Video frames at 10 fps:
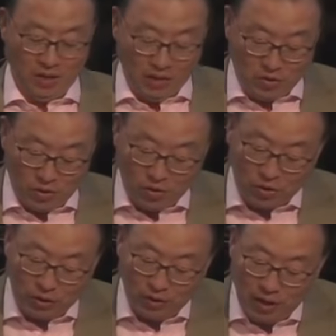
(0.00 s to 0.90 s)
Is there
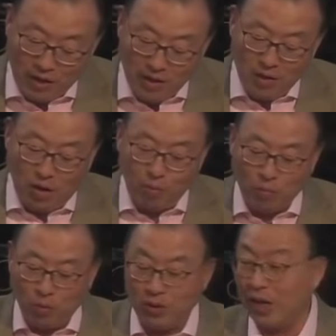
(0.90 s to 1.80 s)
still any up
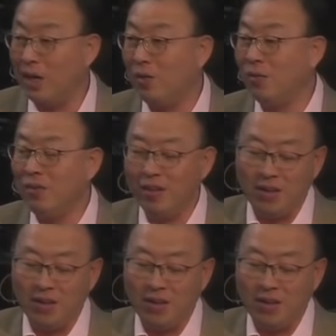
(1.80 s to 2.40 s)
or down?